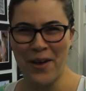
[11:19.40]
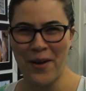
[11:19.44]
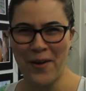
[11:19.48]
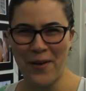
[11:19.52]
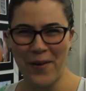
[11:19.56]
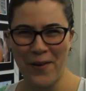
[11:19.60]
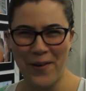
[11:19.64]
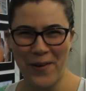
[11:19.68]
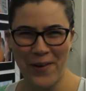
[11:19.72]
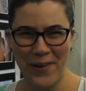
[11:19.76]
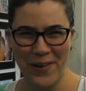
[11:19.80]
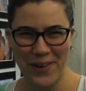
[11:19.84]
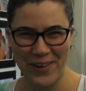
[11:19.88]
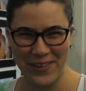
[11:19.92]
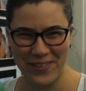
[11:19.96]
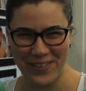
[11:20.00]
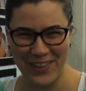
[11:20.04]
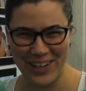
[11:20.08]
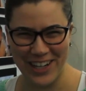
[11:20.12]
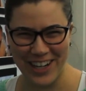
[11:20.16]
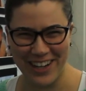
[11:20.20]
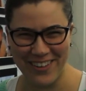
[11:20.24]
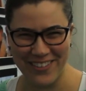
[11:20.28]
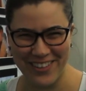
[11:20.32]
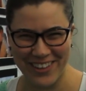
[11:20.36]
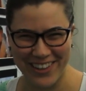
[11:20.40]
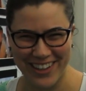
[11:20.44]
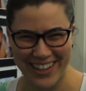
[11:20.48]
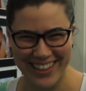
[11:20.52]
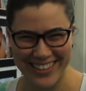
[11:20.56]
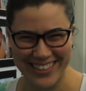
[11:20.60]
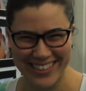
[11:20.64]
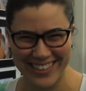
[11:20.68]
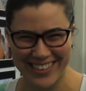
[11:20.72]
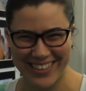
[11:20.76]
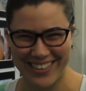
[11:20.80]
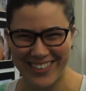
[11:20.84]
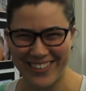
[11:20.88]
or whatever
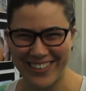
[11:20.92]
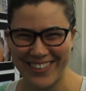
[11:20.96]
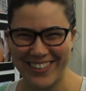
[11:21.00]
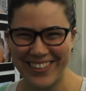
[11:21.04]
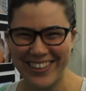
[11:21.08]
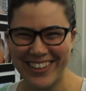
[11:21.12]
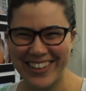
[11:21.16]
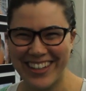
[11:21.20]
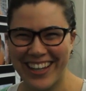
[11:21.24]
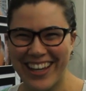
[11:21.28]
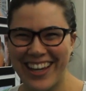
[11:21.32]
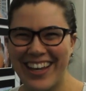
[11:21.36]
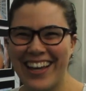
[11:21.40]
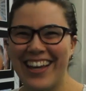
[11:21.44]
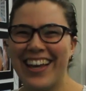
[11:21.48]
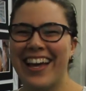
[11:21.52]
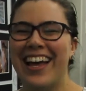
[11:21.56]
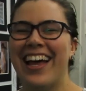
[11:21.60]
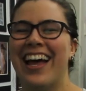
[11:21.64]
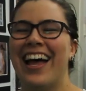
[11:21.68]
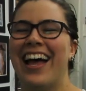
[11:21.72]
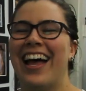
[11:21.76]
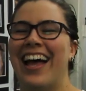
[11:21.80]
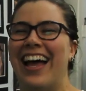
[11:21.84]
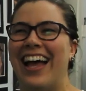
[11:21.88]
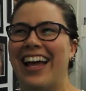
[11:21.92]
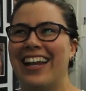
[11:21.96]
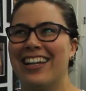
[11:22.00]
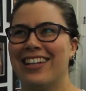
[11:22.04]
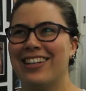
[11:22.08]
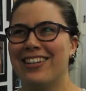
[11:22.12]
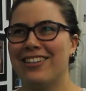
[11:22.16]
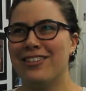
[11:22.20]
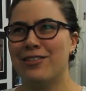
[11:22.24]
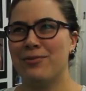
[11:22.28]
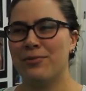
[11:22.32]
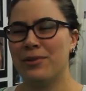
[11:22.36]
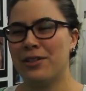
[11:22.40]
it's called. And
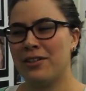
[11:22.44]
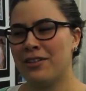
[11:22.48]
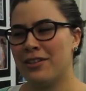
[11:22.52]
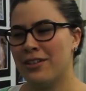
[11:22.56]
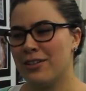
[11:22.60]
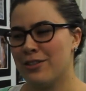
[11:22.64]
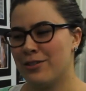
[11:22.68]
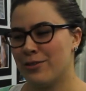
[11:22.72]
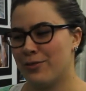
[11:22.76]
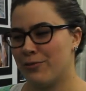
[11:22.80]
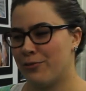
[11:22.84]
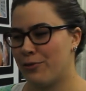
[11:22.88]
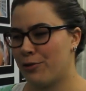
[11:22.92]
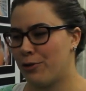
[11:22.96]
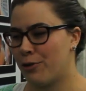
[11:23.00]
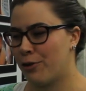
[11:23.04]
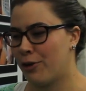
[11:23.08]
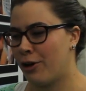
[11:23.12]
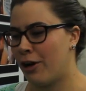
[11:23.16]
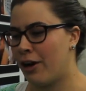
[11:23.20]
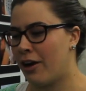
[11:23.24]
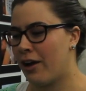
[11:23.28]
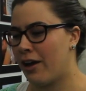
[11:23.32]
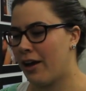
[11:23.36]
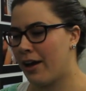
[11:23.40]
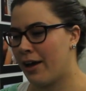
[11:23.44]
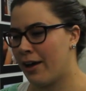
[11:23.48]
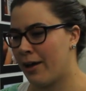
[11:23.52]
this one is for